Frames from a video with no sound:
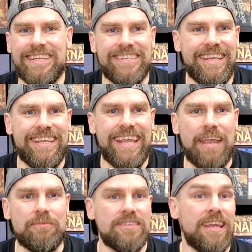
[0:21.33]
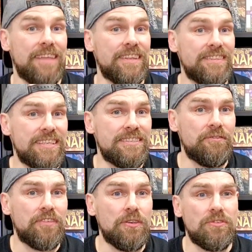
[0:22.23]
Ninja Geek Games. In the
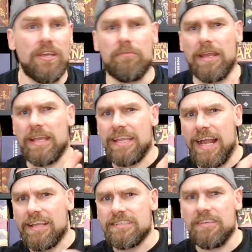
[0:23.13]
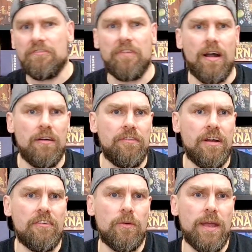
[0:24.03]
distant future, in a galaxy far,
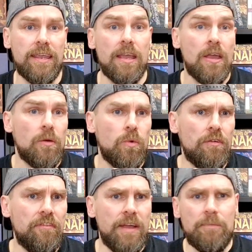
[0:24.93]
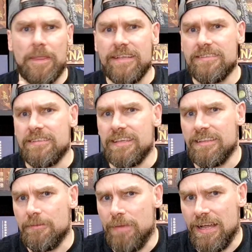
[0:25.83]
far away, warfare is a thing
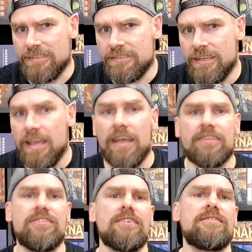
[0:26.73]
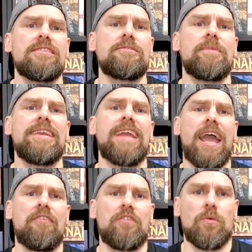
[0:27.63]
of the past. Does this mean
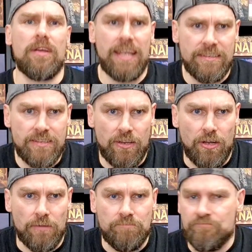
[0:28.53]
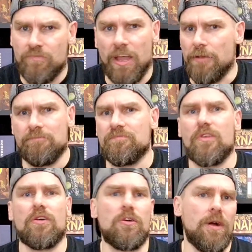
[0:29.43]
everyone gets along? No,
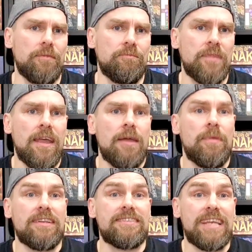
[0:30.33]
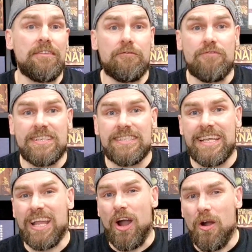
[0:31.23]
not quite. But instead of
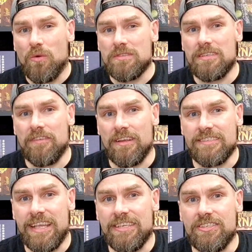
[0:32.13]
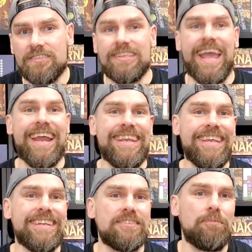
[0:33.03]
risking whole civilizations,
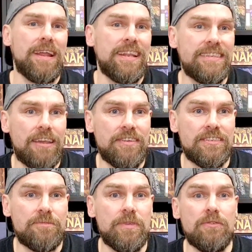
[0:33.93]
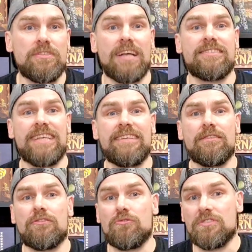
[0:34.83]
any interplanetary disputes are
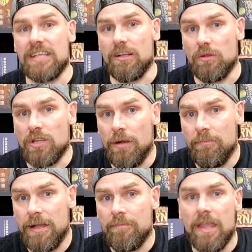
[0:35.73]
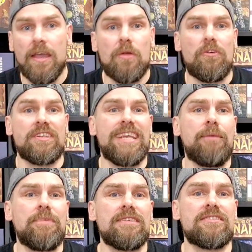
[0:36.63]
settled through single combat, where a
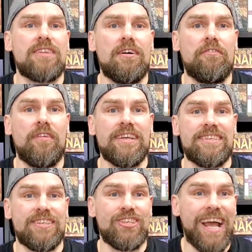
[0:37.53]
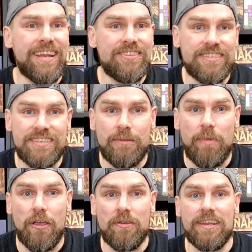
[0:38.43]
champion starfighter challenges an
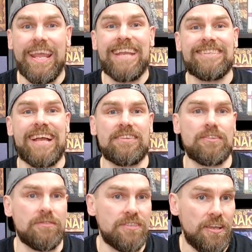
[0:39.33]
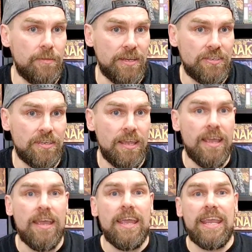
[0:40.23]
opponent in tactical skirmish.
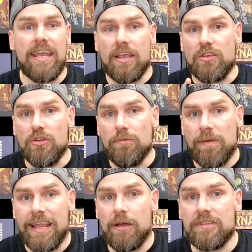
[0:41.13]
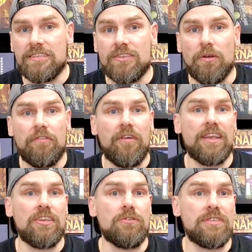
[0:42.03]
Here, you play out this
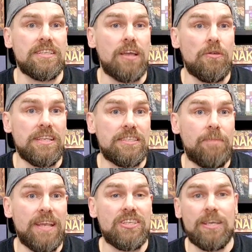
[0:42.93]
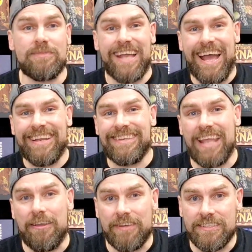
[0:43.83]
dogfight using only spaceships and
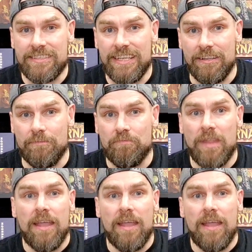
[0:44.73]
daring skill.